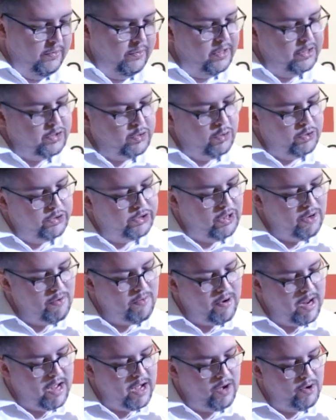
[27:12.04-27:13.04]
it's also
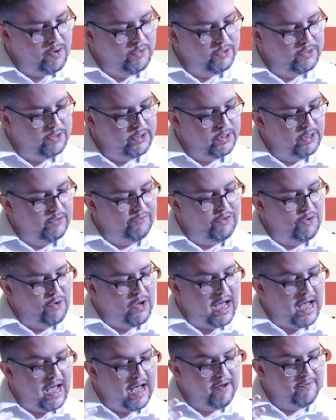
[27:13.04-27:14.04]
around if you
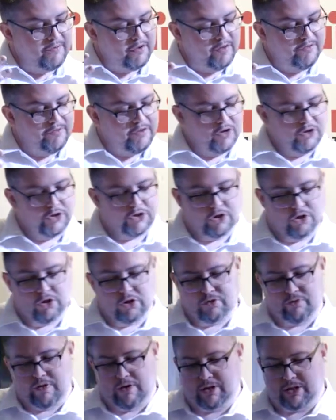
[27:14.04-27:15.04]
have a function that
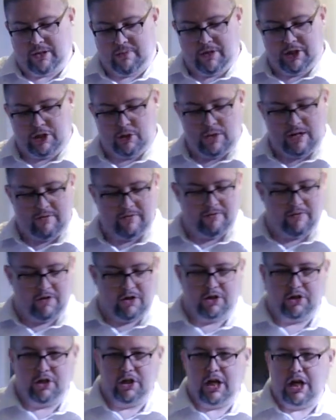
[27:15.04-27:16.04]
looks very similar to another
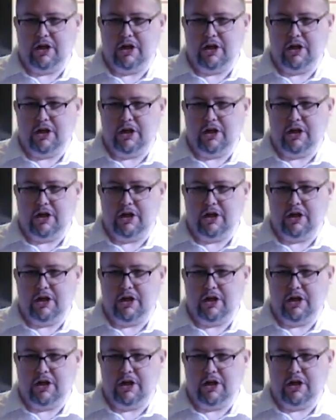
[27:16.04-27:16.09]
function,